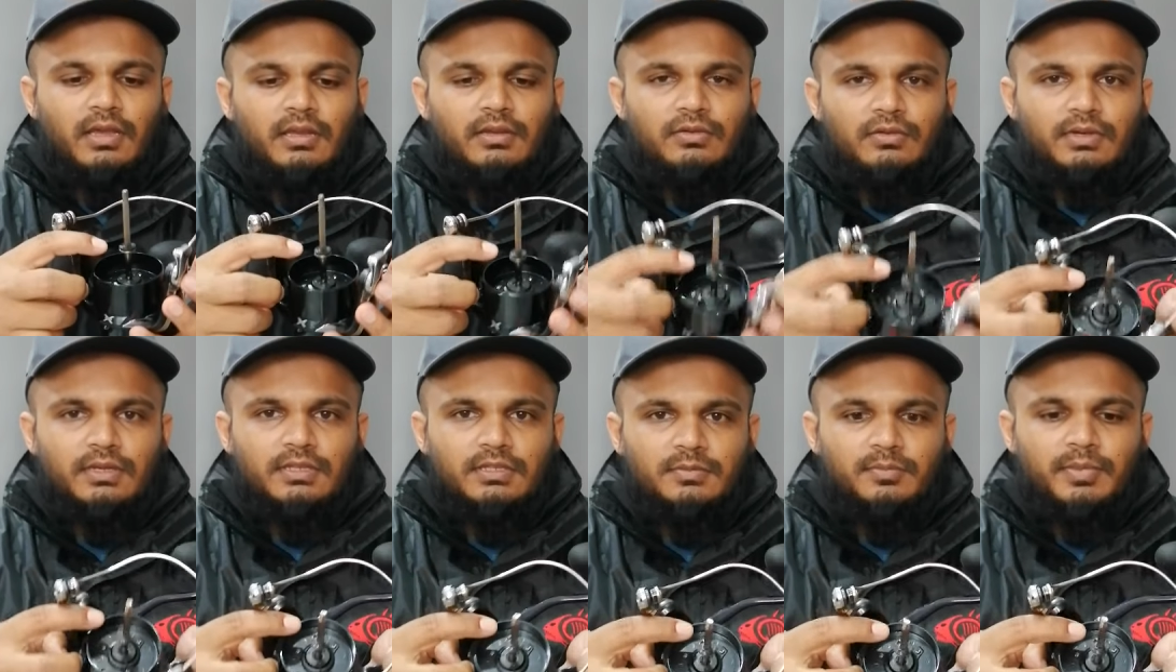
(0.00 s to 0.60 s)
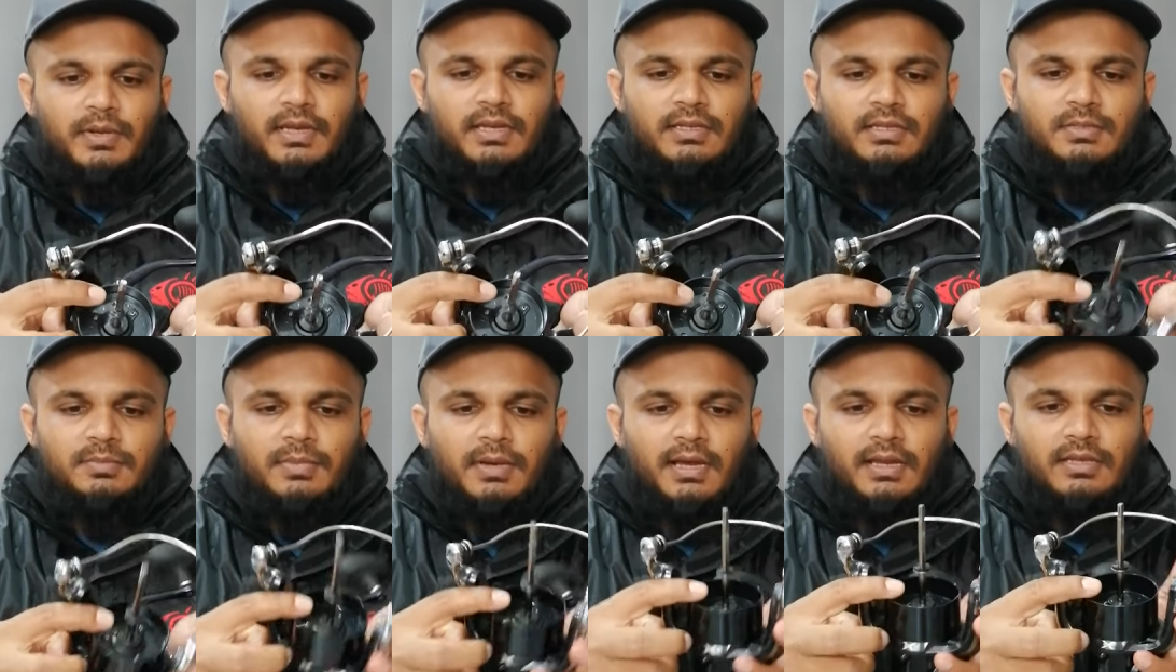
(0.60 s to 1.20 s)
and you can spray
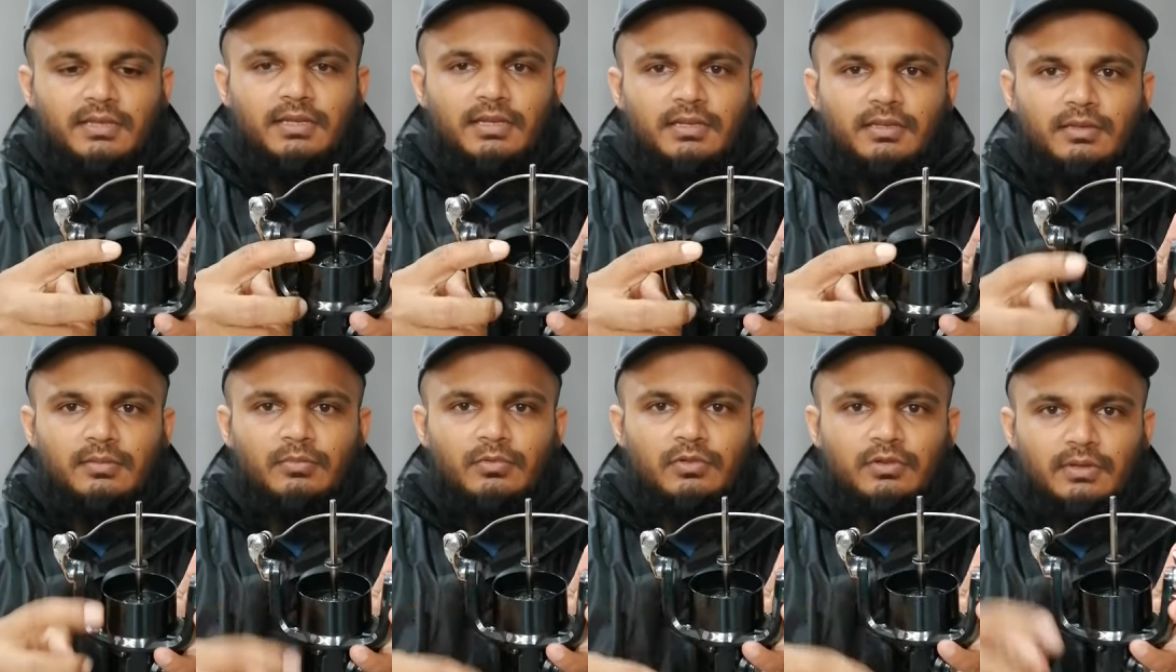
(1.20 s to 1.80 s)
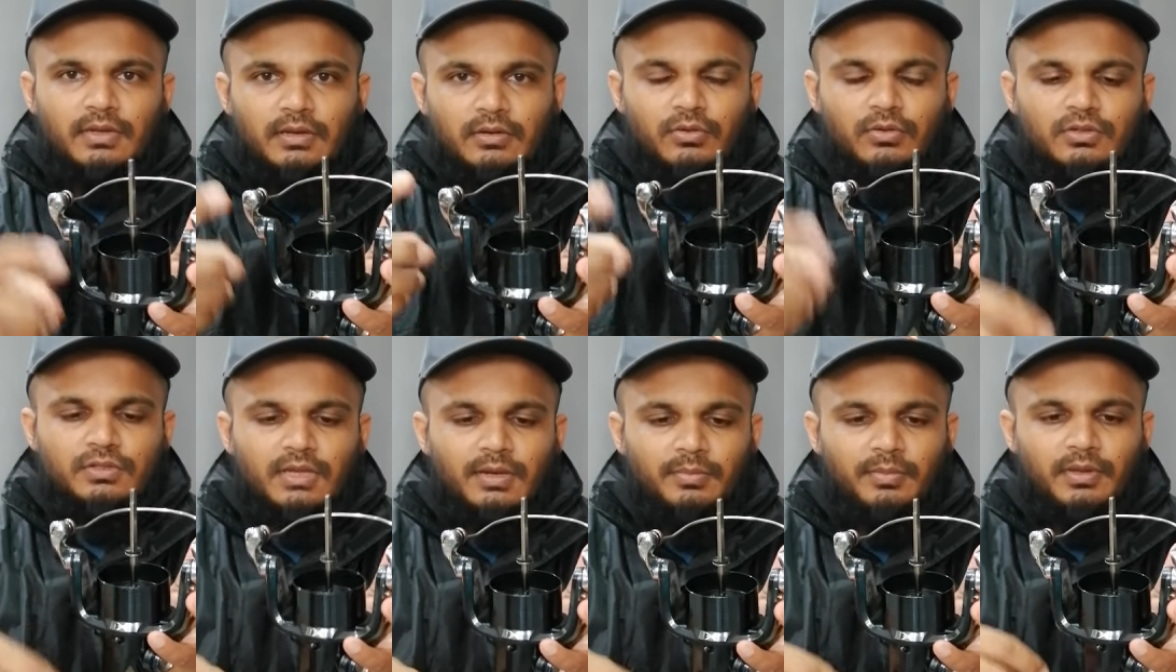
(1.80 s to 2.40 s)
this part that
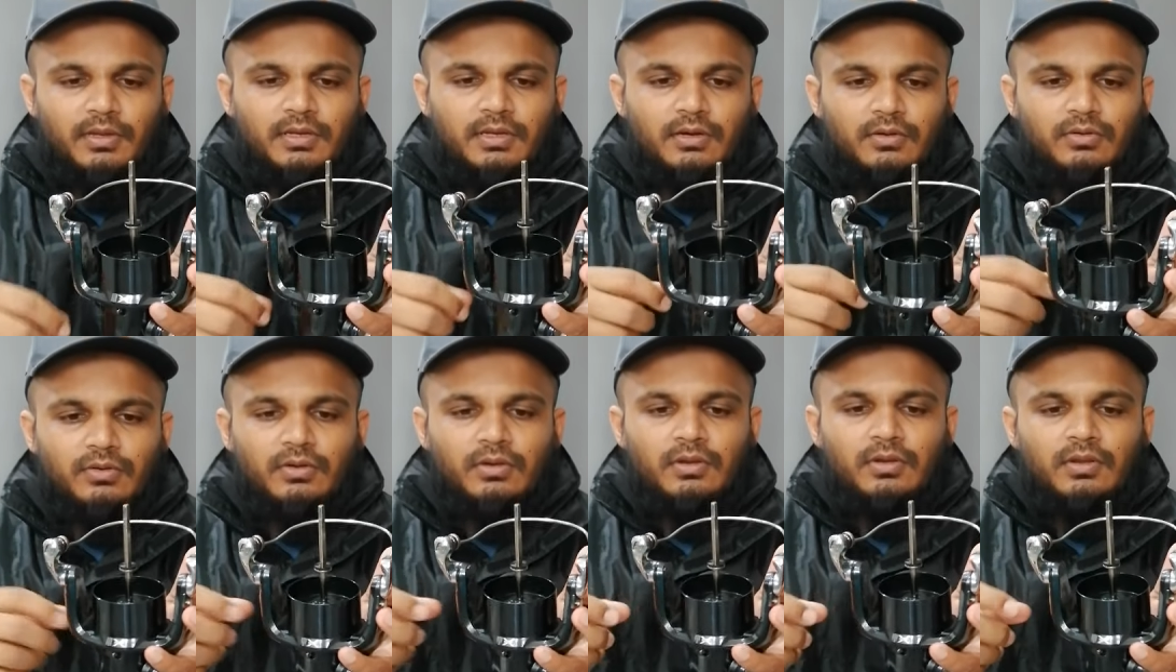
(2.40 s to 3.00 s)
goes up and down.